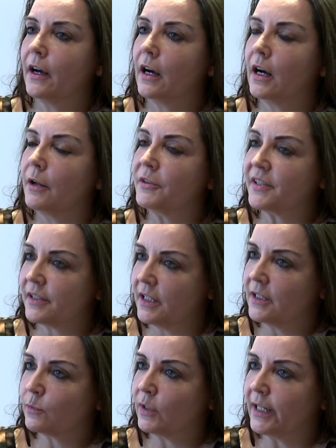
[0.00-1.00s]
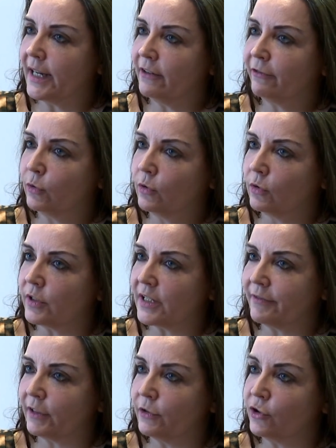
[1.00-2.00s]
the seeds were laid for
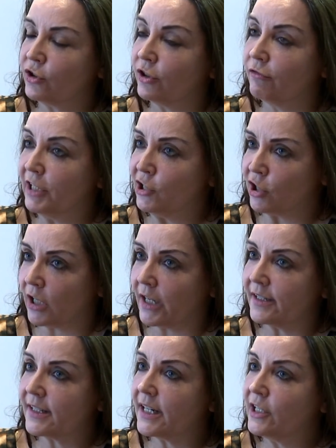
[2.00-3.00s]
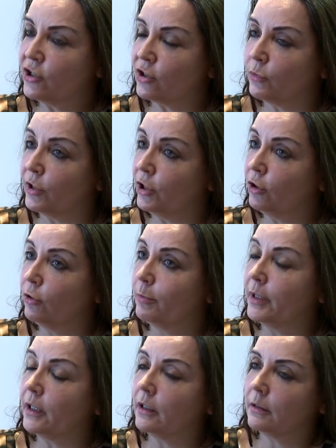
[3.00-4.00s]
devolution and regionalisation with the
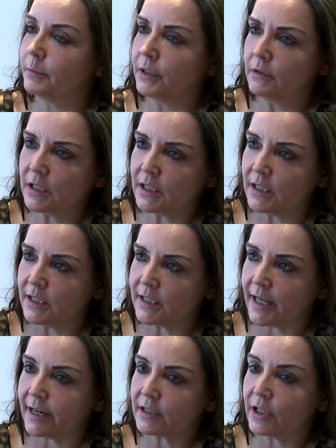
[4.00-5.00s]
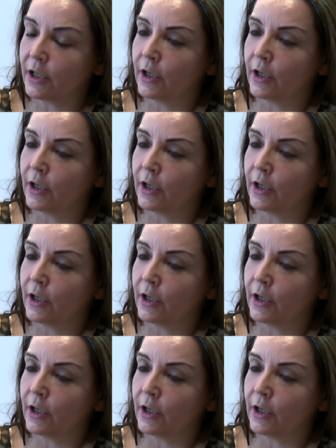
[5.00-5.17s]
European Communities Act,